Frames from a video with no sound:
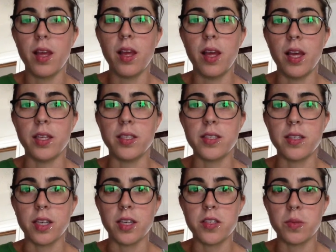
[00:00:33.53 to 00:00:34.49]
And the
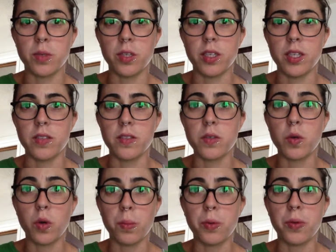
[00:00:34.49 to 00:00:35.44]
next word is
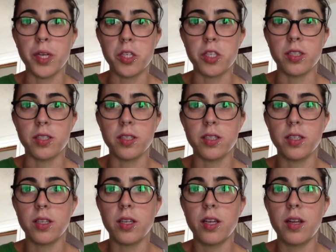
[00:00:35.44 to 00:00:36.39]
corporation.
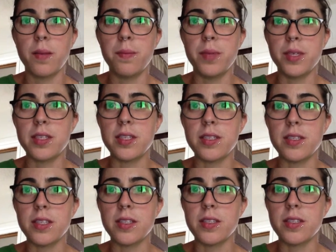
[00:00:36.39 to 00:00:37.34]

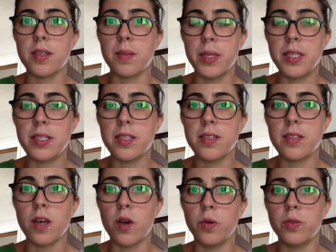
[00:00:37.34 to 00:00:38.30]
Business
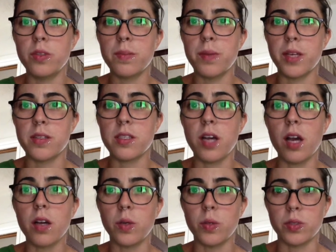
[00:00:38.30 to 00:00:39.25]
owned by
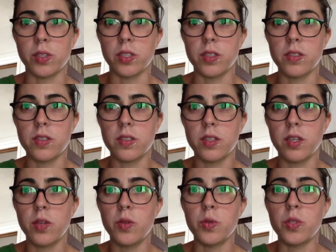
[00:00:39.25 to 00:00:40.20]
stockholders
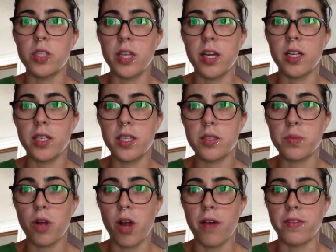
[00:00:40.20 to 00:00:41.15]
who share in its
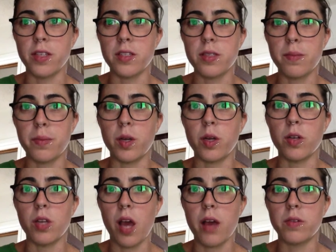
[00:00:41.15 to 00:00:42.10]
profits but are
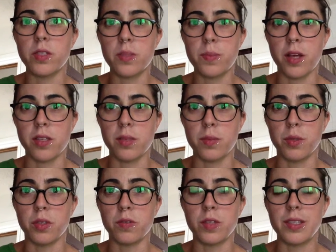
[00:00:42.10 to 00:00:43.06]
not responsible
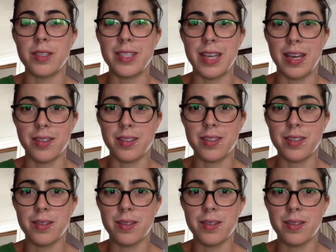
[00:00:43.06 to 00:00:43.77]
for its debts.